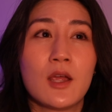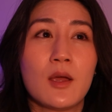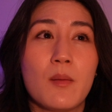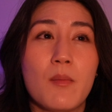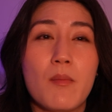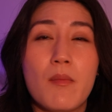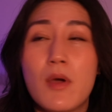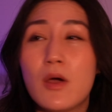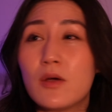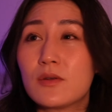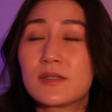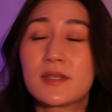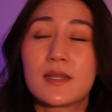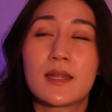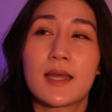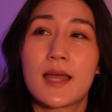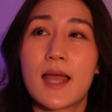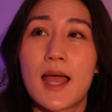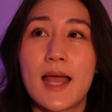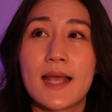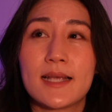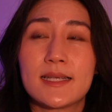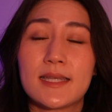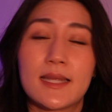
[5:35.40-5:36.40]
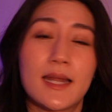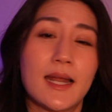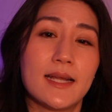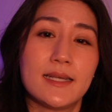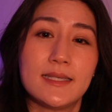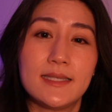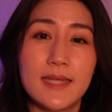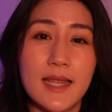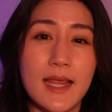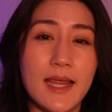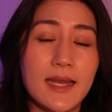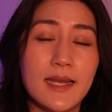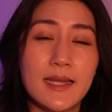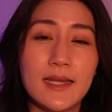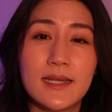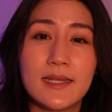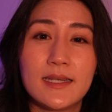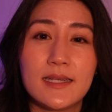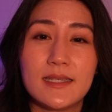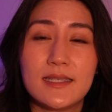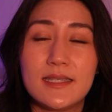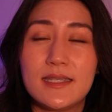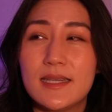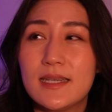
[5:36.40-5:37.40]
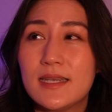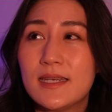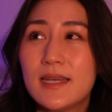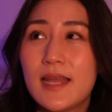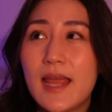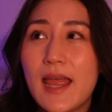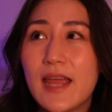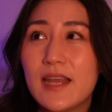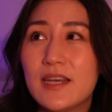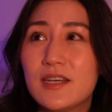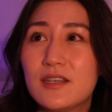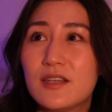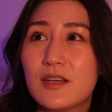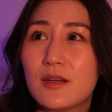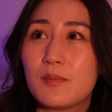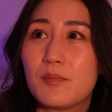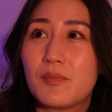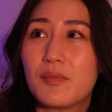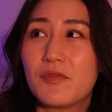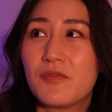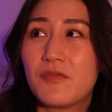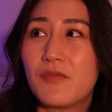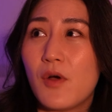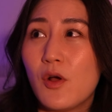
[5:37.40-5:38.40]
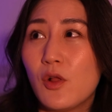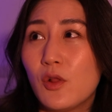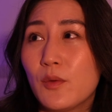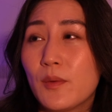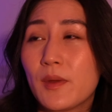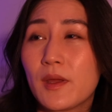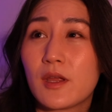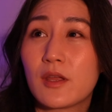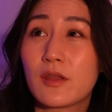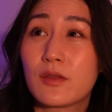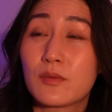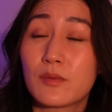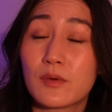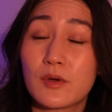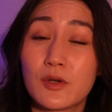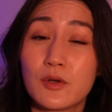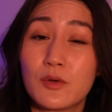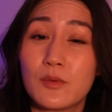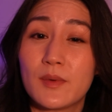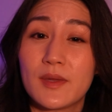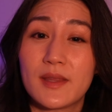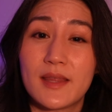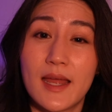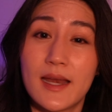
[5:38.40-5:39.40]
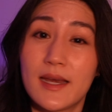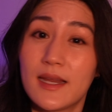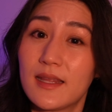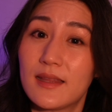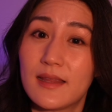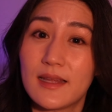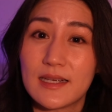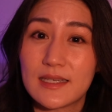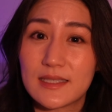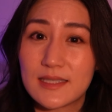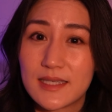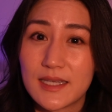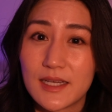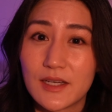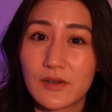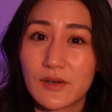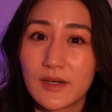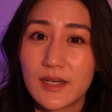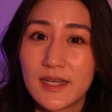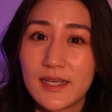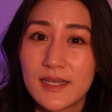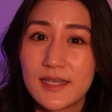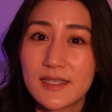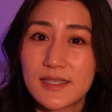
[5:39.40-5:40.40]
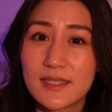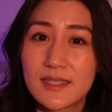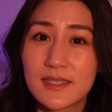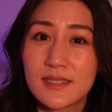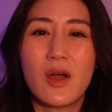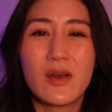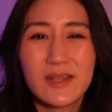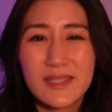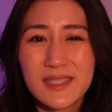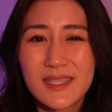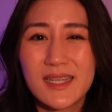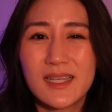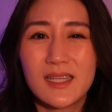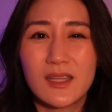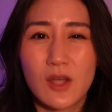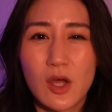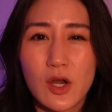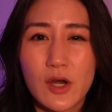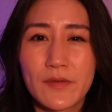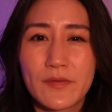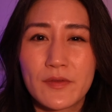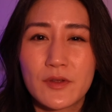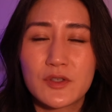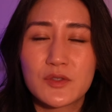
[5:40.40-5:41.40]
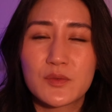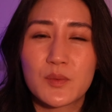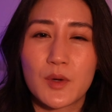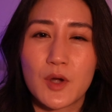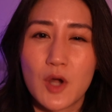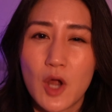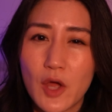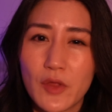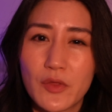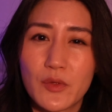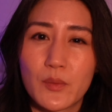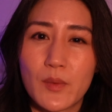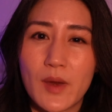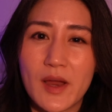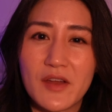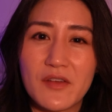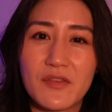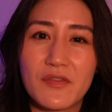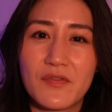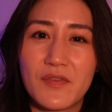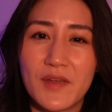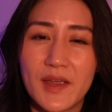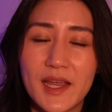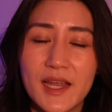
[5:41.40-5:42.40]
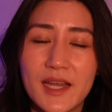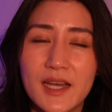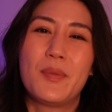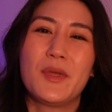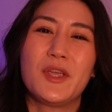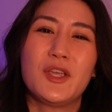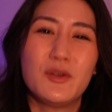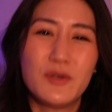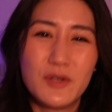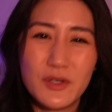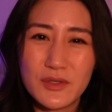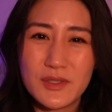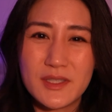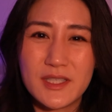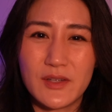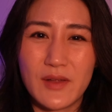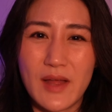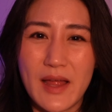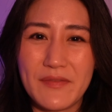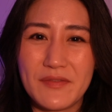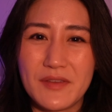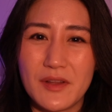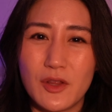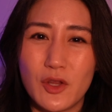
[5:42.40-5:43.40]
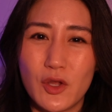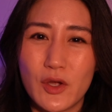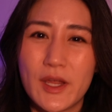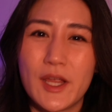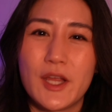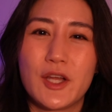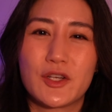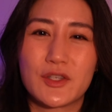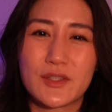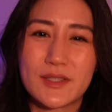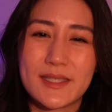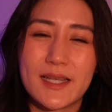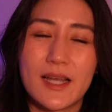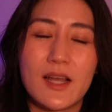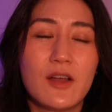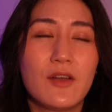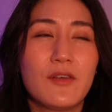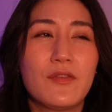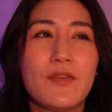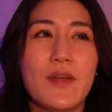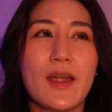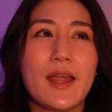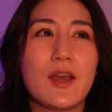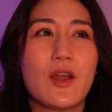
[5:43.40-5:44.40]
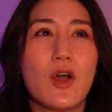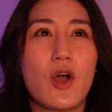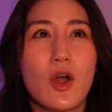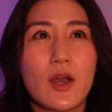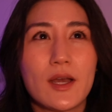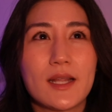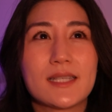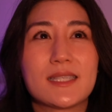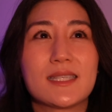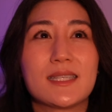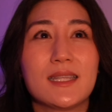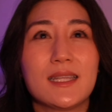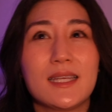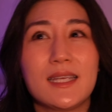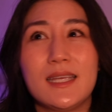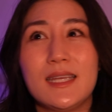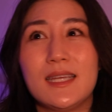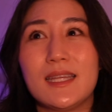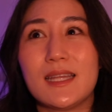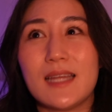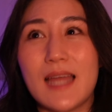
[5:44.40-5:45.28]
most of the guys that I dated didn't end up following through with anything serious. Honestly, a lot of those were not the right fit, but you do still have to look at yourself and honestly